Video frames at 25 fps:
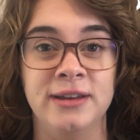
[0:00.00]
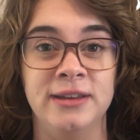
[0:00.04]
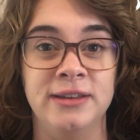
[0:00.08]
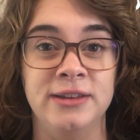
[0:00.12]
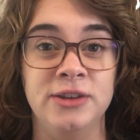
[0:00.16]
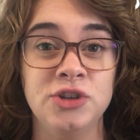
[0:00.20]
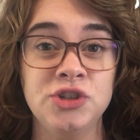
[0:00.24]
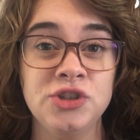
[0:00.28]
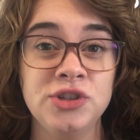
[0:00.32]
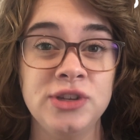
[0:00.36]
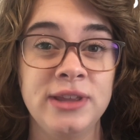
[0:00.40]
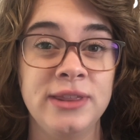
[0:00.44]

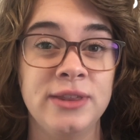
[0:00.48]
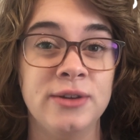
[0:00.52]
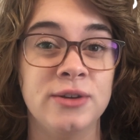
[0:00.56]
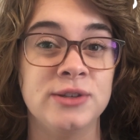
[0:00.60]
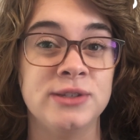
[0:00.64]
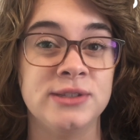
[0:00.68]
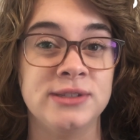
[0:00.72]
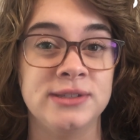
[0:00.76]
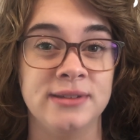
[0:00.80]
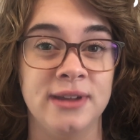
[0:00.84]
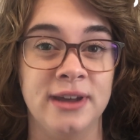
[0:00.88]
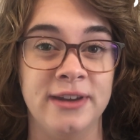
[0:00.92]
Usually
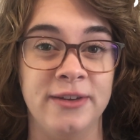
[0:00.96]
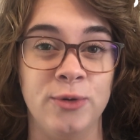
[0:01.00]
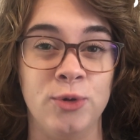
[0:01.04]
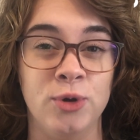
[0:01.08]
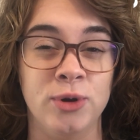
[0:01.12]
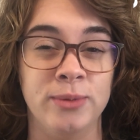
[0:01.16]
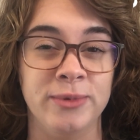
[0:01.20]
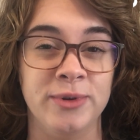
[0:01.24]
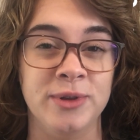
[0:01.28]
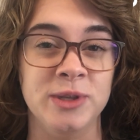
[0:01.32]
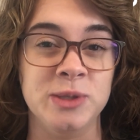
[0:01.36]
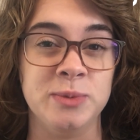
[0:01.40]
there's a lot of
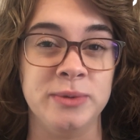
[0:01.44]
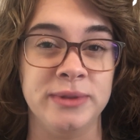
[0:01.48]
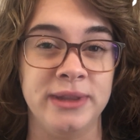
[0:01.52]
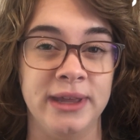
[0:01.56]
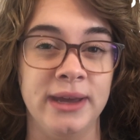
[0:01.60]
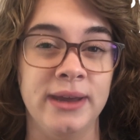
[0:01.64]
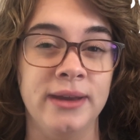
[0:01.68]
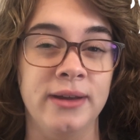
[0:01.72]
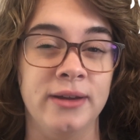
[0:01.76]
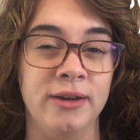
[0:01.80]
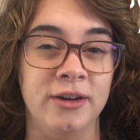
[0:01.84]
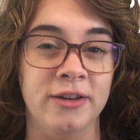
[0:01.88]
hormones with that
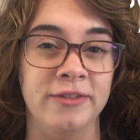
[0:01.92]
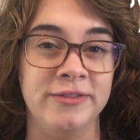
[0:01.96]
hair.